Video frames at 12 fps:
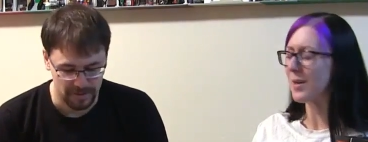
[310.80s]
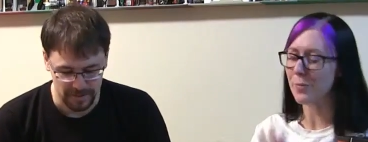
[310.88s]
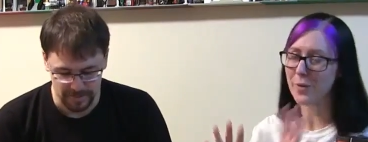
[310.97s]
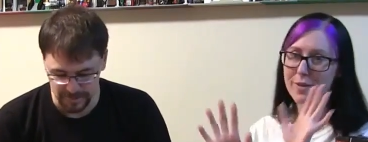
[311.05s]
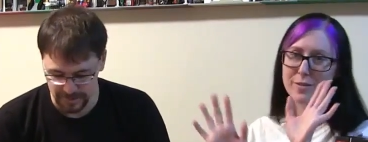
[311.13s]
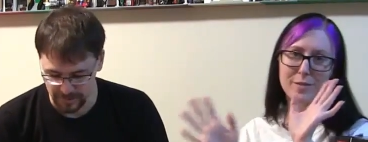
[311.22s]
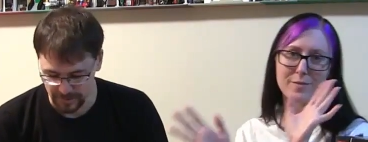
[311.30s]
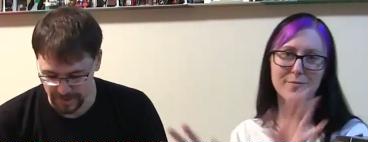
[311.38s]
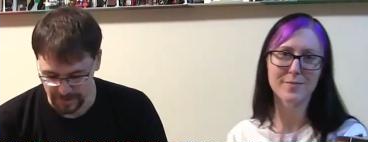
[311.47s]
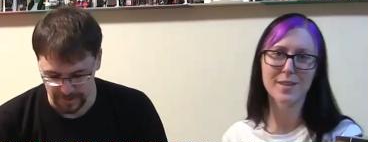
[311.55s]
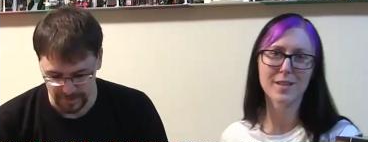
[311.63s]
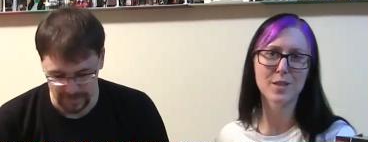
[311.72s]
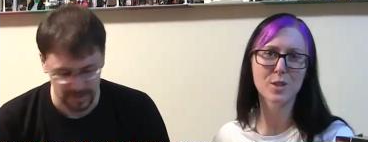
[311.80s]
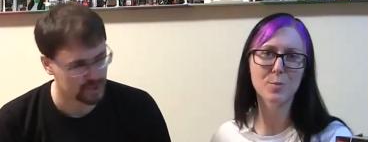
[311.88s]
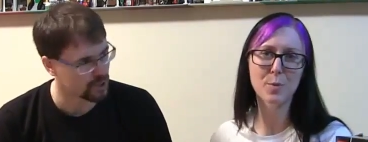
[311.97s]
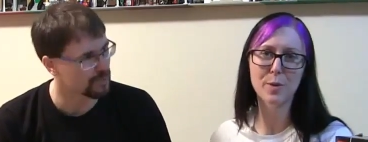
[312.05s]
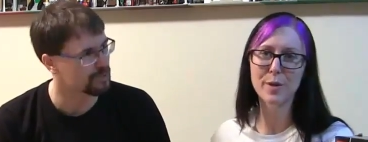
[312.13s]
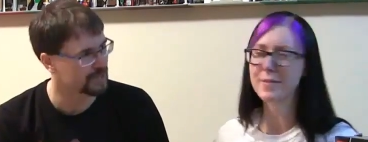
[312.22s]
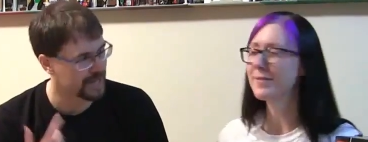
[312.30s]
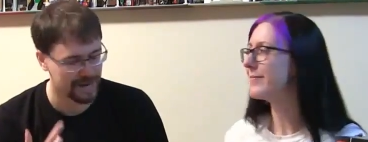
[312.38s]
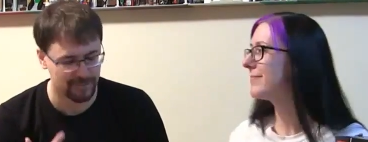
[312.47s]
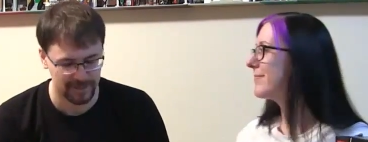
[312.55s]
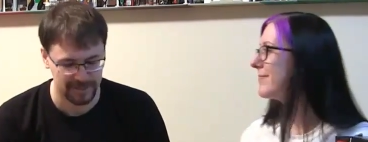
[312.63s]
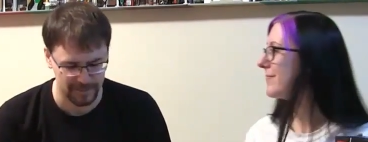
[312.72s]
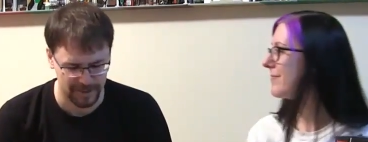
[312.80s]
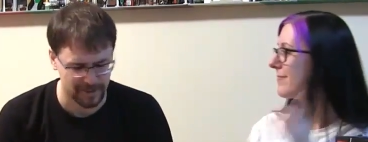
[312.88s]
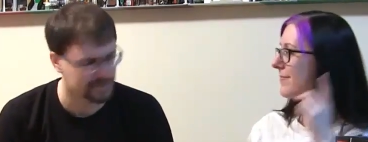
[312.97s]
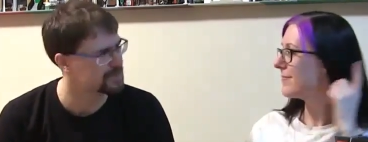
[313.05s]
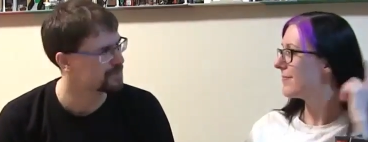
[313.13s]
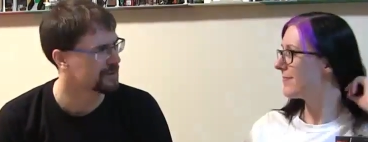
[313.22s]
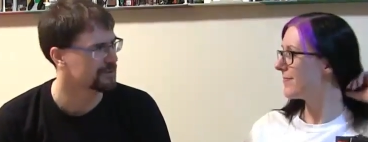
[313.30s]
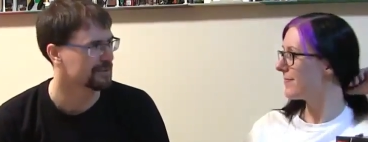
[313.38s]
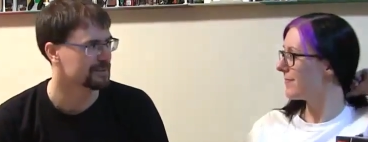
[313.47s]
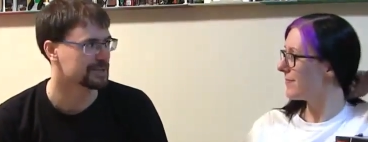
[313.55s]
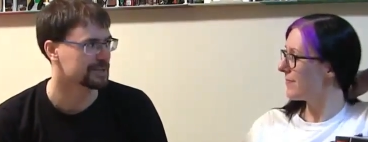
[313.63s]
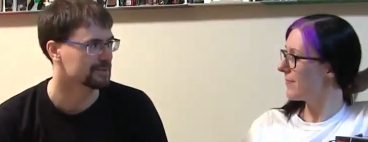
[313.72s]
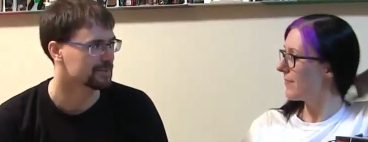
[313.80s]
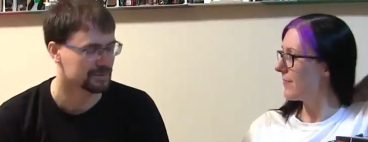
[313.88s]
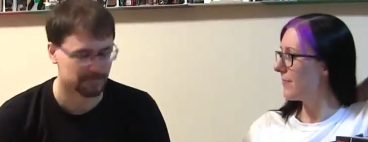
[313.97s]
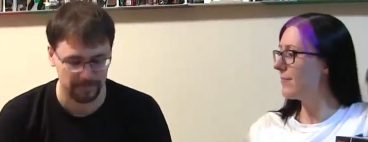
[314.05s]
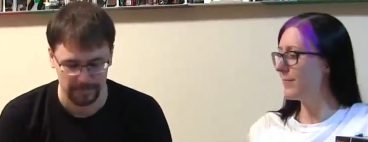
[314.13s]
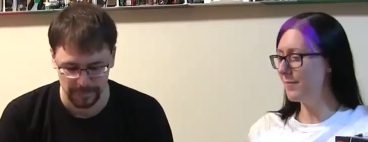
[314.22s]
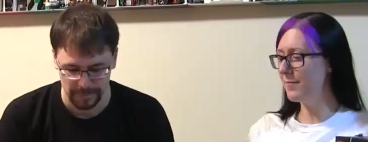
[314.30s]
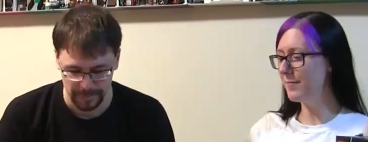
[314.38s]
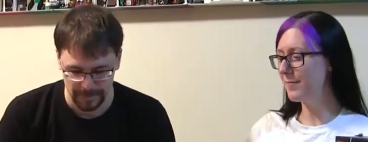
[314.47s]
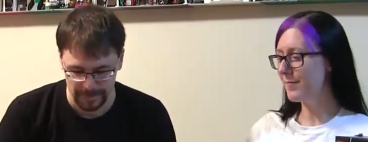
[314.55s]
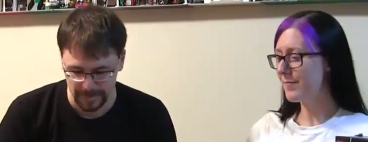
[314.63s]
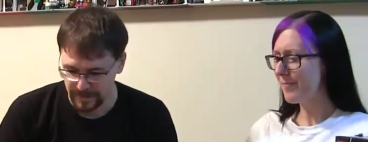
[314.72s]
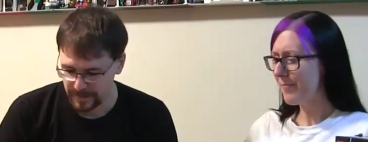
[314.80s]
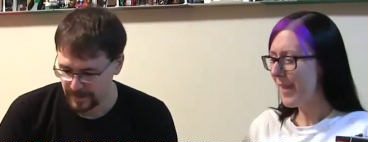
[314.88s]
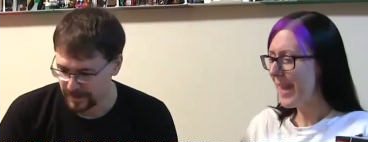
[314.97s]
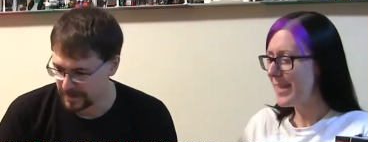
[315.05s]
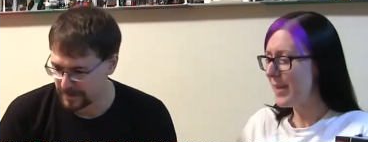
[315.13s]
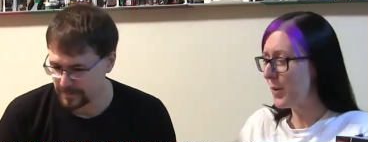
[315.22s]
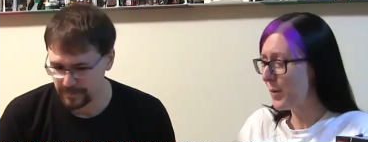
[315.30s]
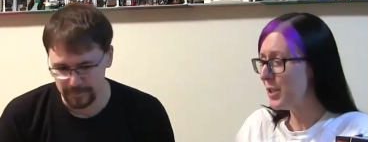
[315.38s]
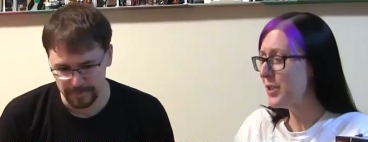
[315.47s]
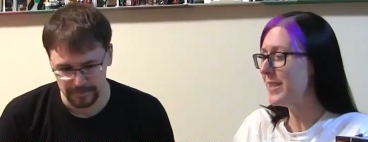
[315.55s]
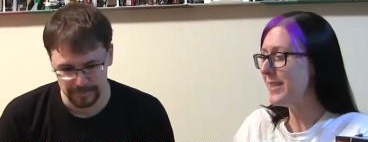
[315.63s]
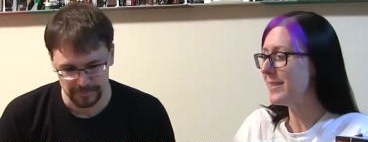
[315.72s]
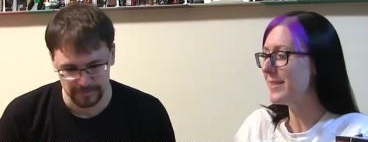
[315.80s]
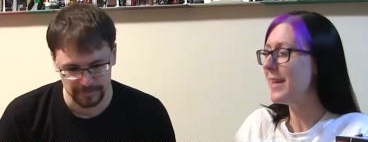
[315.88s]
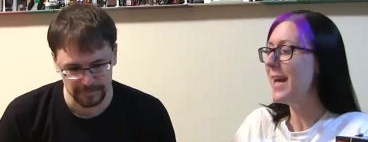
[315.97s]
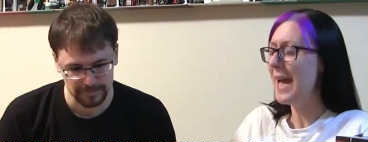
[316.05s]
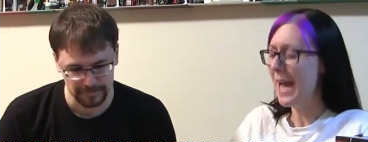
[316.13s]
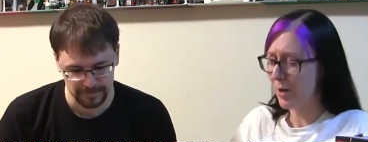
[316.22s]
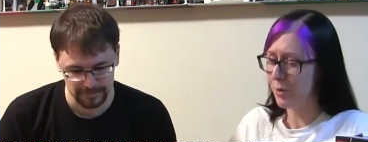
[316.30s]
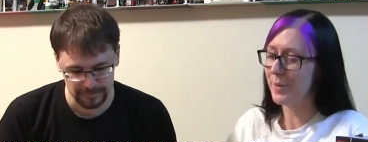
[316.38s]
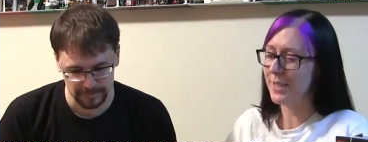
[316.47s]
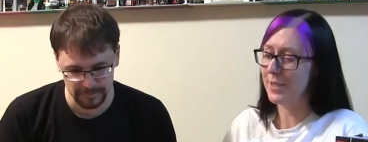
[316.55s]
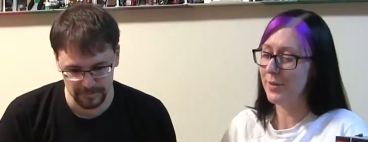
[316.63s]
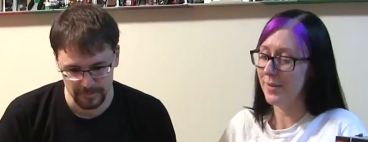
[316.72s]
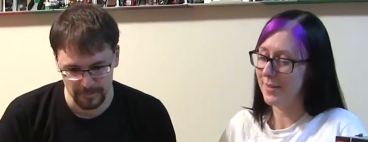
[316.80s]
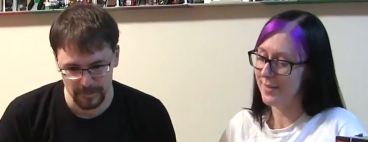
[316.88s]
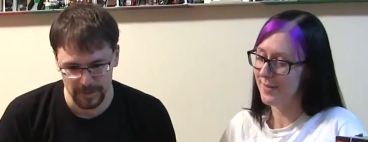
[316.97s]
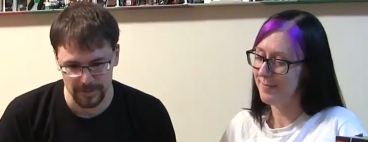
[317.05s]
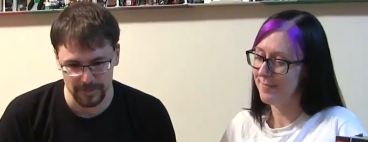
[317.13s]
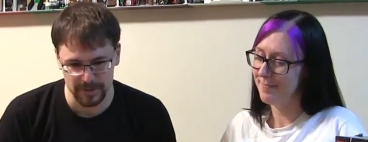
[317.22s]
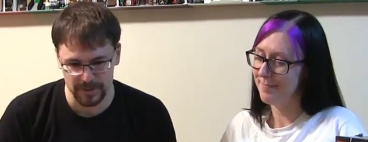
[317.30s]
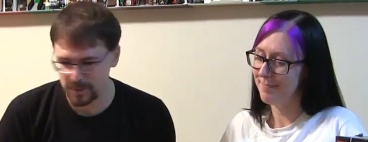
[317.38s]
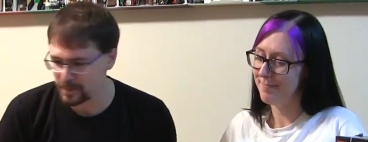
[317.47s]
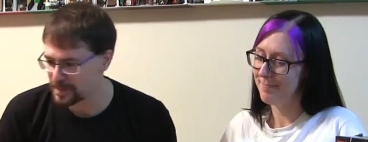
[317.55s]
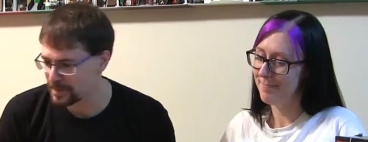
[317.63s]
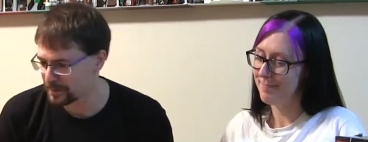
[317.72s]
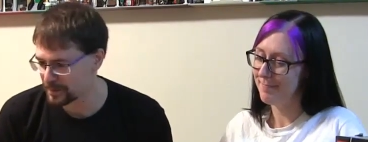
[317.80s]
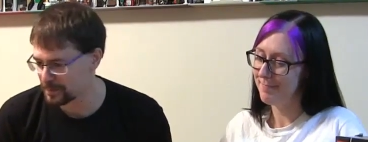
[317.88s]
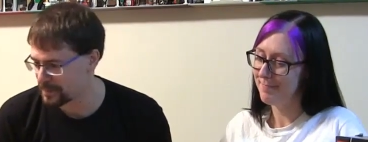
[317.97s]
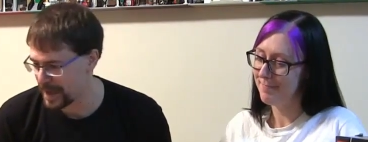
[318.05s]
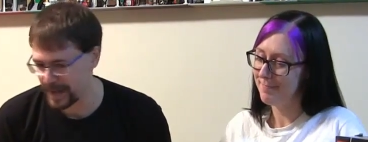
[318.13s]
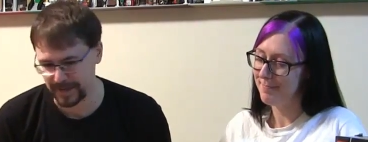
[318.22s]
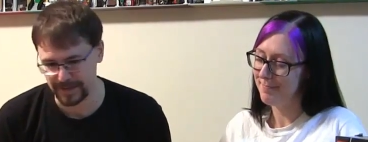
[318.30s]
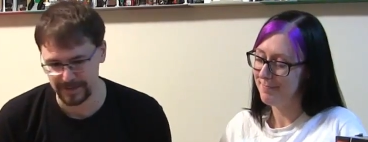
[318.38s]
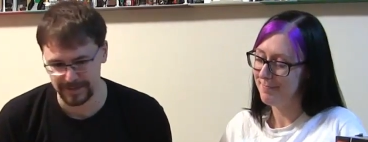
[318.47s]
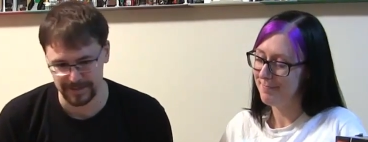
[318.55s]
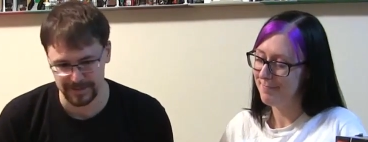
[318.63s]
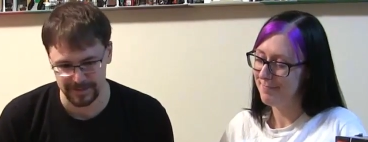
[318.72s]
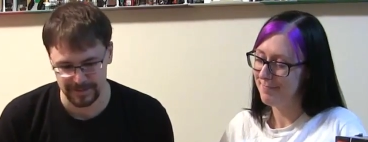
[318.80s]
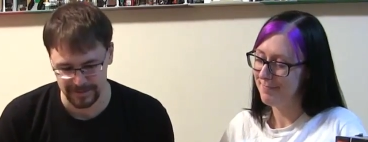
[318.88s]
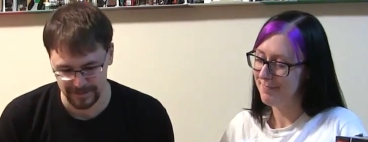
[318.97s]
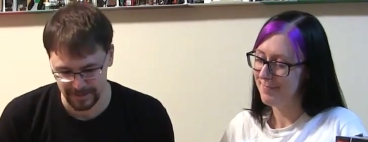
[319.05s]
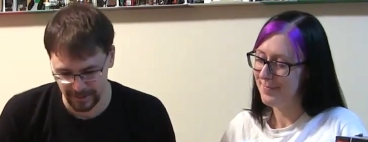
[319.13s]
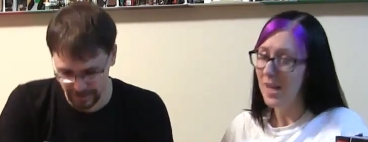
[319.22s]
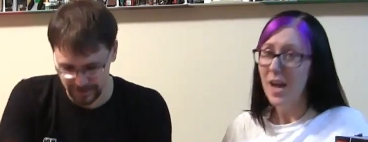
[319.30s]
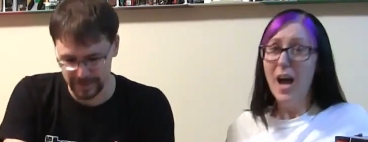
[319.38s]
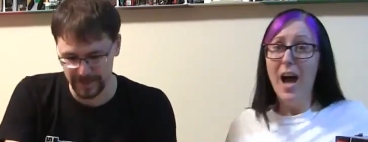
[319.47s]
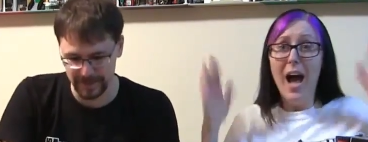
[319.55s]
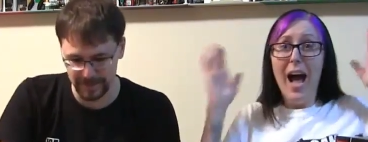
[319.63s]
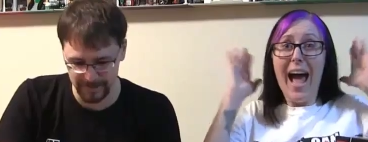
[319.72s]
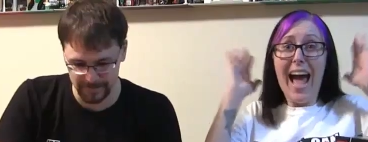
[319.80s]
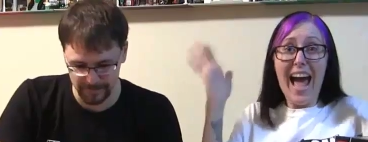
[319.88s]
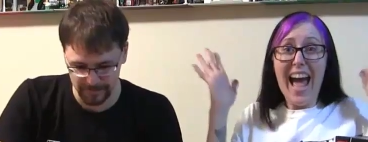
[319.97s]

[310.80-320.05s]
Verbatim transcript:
Speaker 1: it's very strange. But so the song with Camel is the one that comes to mind, but that was terrible.
Speaker 2: Mm-hmm. Now um, the question is, how are we going to do this?
Speaker 1: Well, there's no numbered bags, it looks like.